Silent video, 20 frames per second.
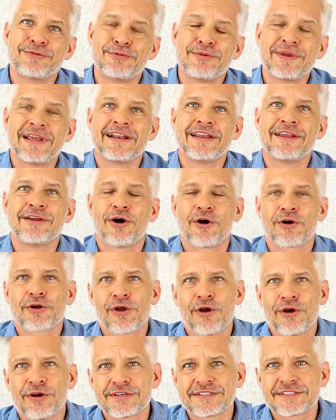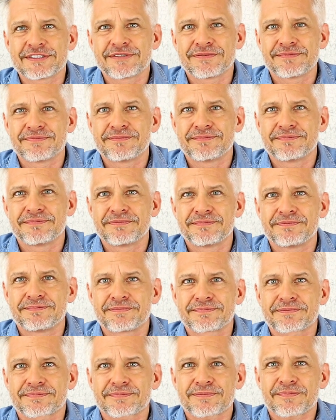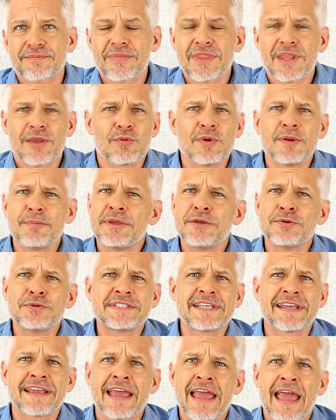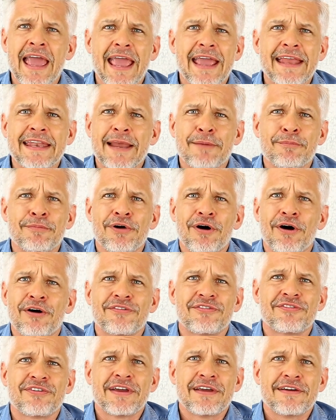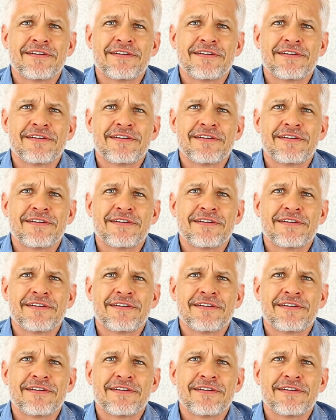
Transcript: really occurs. We'll be using a number of